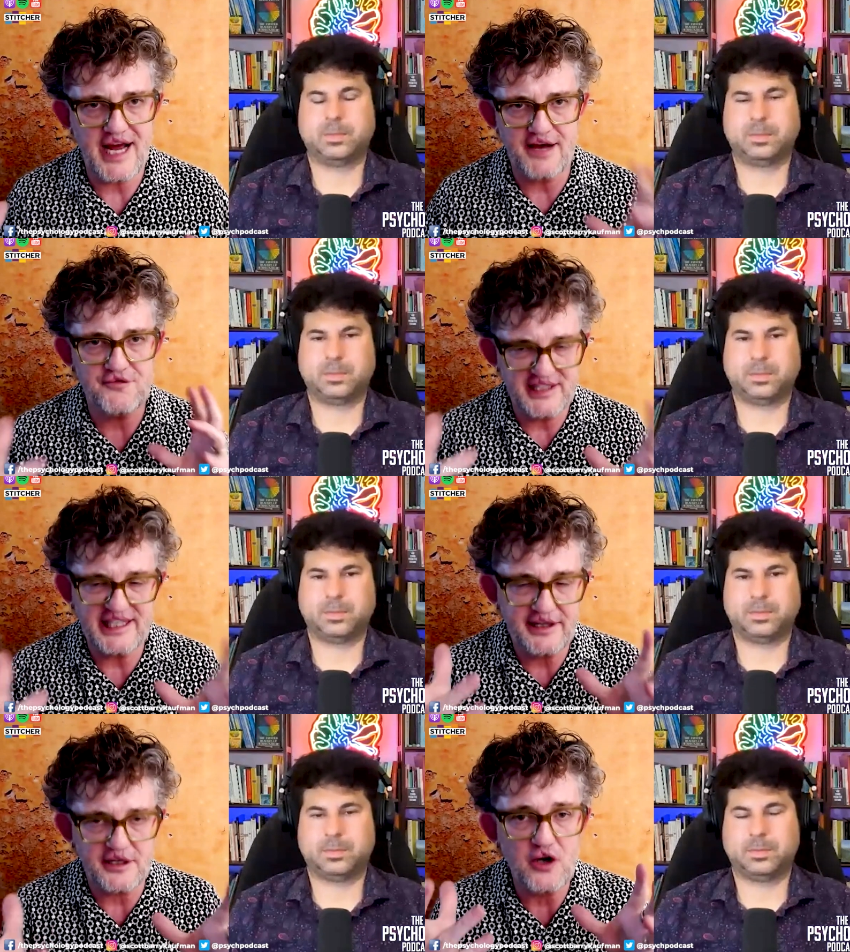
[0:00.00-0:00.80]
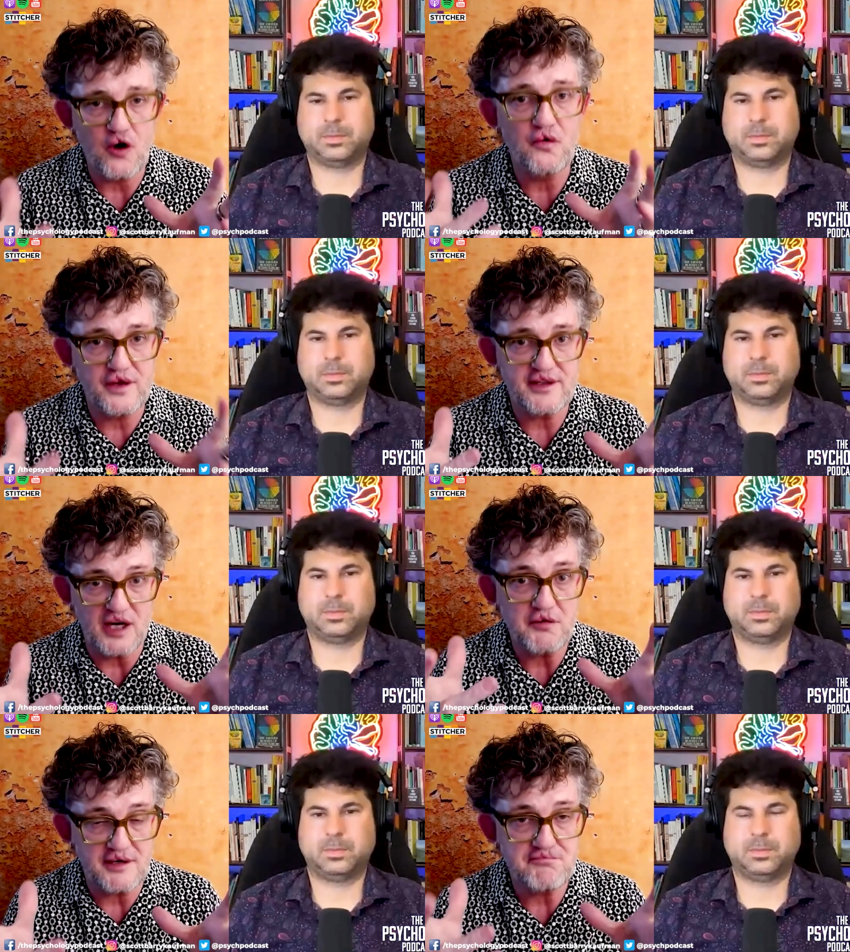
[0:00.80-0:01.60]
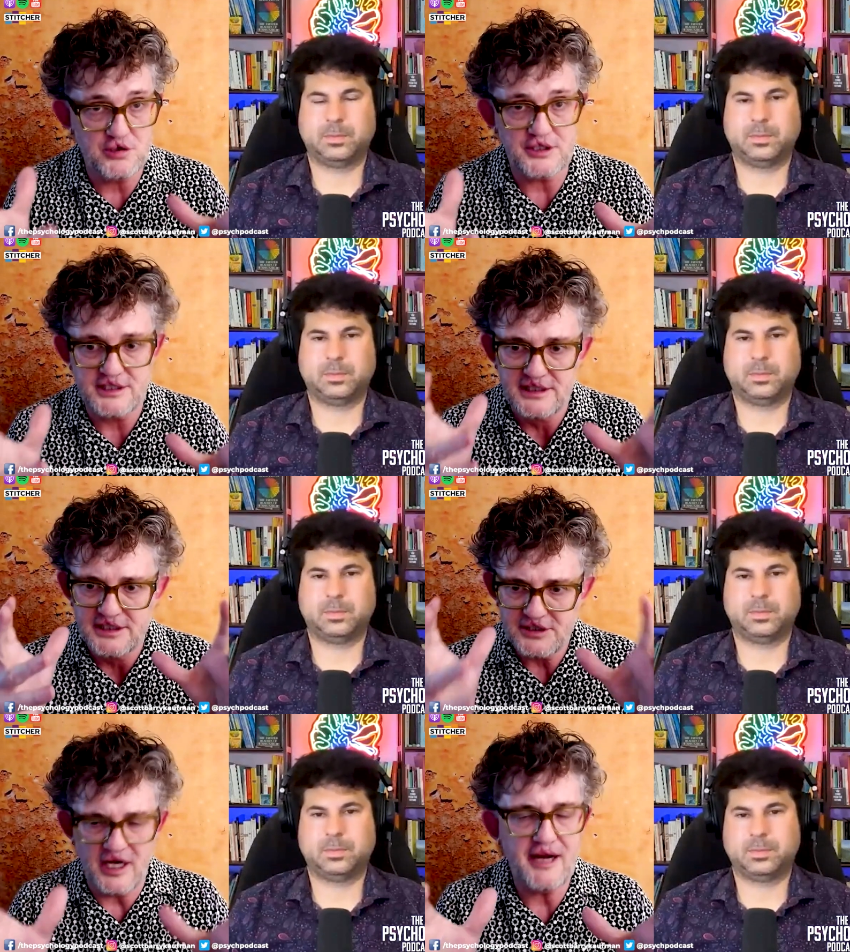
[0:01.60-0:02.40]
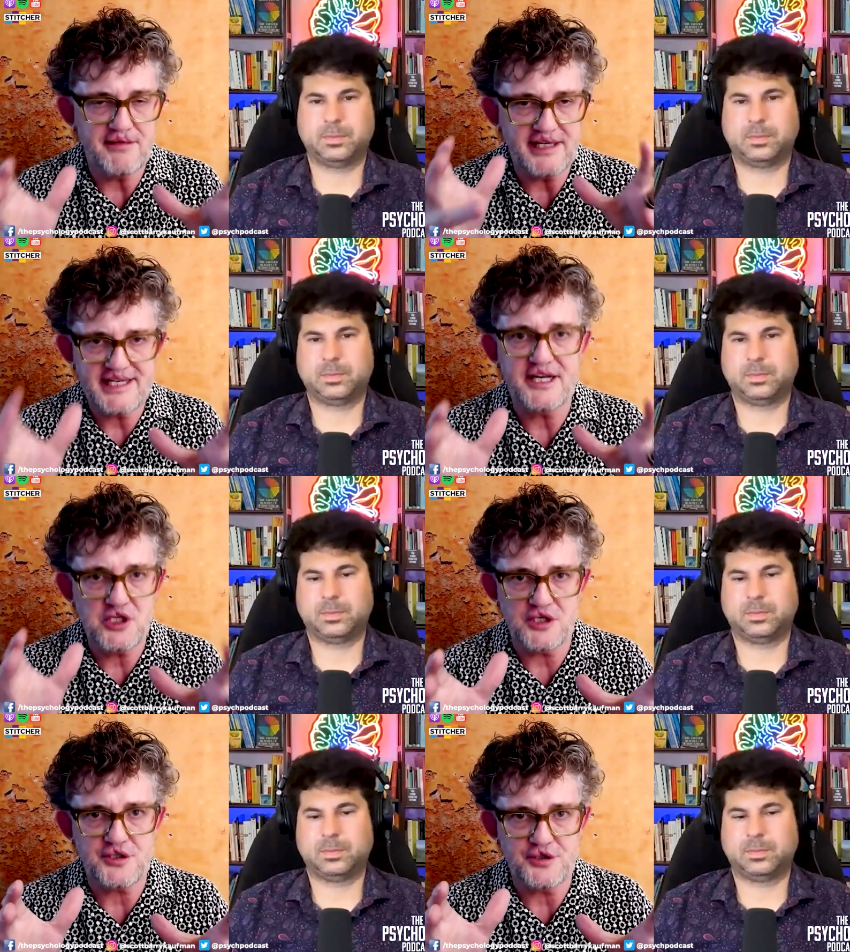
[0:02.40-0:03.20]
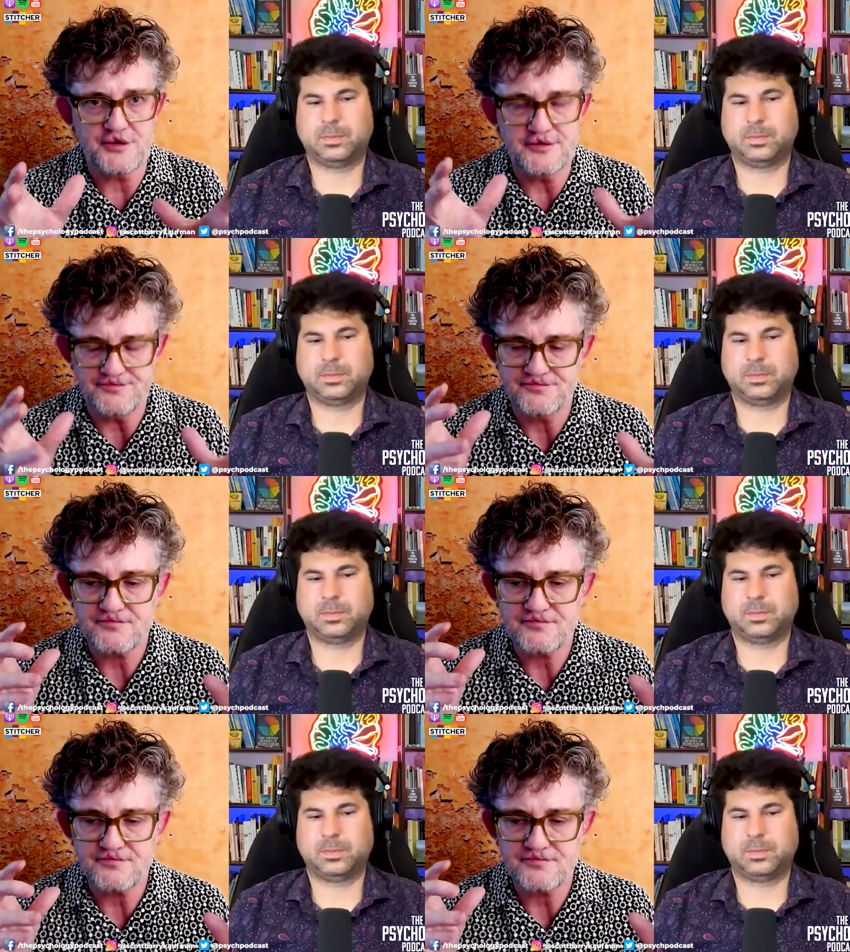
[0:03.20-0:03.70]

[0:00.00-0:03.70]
Speaker 1: You have, this is the goal that I want to put time and attention to.